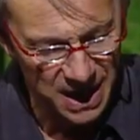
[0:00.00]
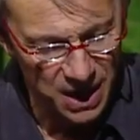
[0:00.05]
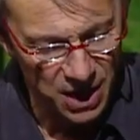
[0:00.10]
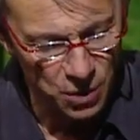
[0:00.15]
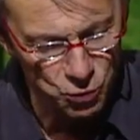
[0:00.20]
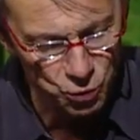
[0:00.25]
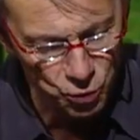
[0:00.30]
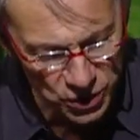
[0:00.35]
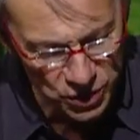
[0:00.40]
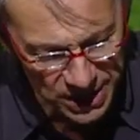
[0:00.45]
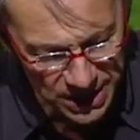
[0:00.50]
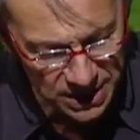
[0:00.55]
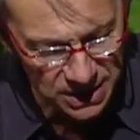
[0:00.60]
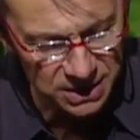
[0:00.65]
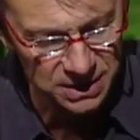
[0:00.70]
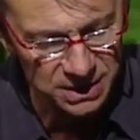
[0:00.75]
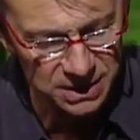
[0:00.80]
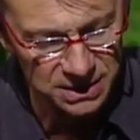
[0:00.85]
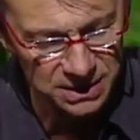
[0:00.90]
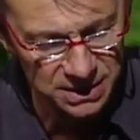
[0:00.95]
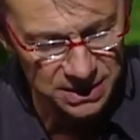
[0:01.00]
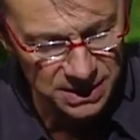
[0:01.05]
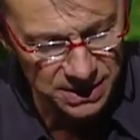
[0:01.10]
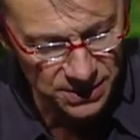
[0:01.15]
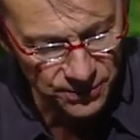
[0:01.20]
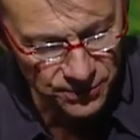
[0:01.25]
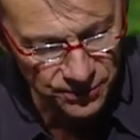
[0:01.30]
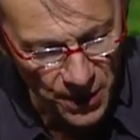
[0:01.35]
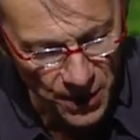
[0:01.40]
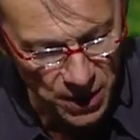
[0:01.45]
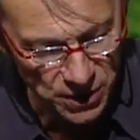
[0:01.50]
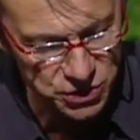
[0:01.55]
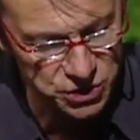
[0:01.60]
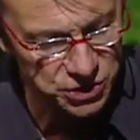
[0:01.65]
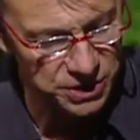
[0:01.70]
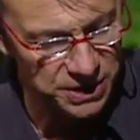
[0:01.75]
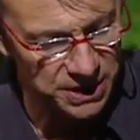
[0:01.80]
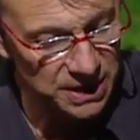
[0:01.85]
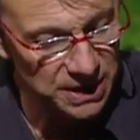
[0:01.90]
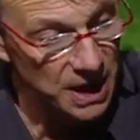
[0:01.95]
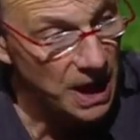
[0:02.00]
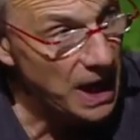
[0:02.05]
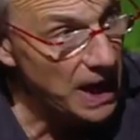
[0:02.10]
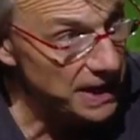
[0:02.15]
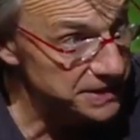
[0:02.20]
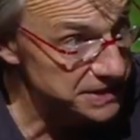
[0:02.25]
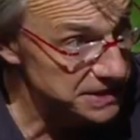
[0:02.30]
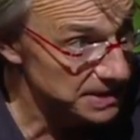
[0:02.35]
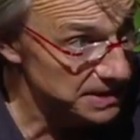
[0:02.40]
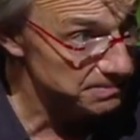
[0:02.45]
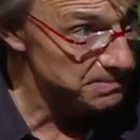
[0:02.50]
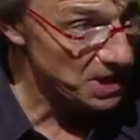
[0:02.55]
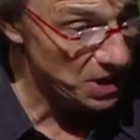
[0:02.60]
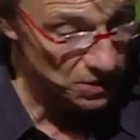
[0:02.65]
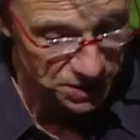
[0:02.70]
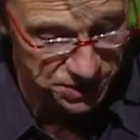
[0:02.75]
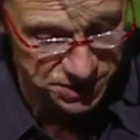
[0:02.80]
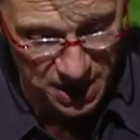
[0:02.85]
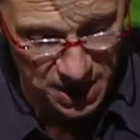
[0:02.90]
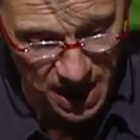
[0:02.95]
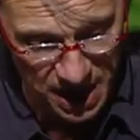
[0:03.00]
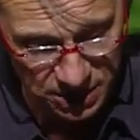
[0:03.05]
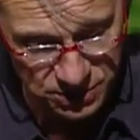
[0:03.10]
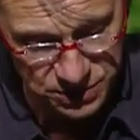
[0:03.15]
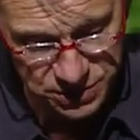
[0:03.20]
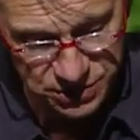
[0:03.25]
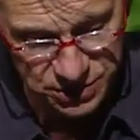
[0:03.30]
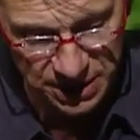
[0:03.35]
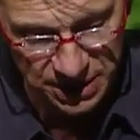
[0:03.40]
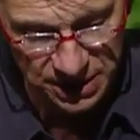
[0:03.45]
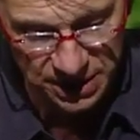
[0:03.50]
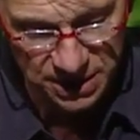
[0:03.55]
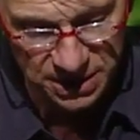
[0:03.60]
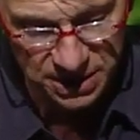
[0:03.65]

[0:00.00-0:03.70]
A real, functioning idea meritocracy.